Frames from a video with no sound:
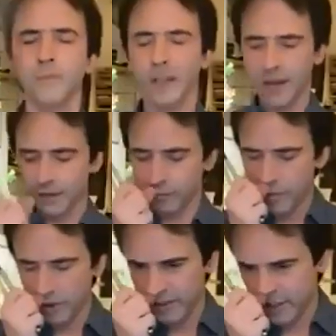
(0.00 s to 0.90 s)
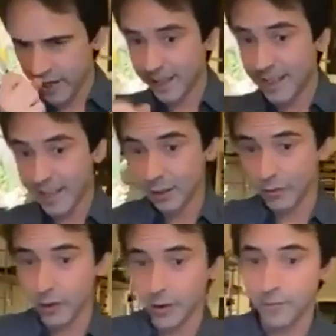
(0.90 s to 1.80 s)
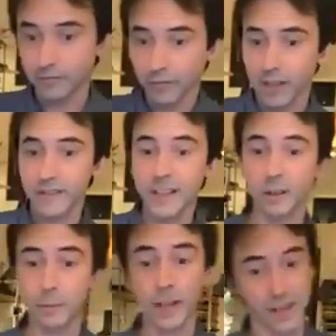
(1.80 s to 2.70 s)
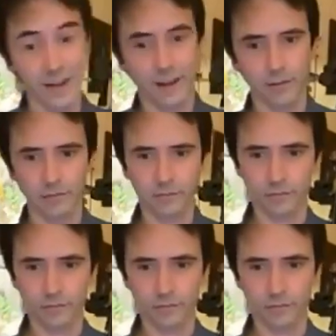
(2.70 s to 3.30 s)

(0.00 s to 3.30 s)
and we will see at the end of the second part there are